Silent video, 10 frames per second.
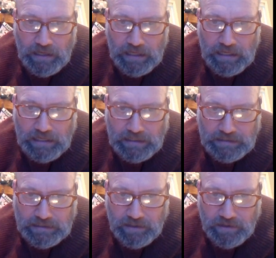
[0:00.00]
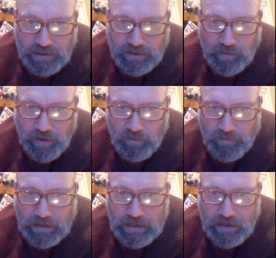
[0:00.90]
And these three
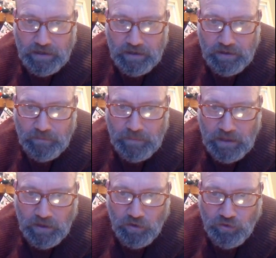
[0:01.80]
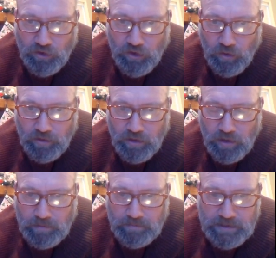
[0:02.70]
over here, you should know in
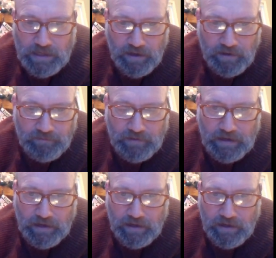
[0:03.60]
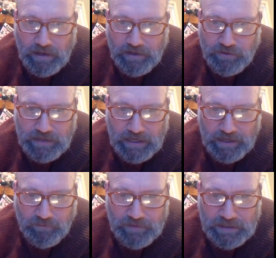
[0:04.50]
terms of
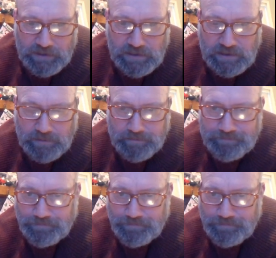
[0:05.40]
understanding fascism.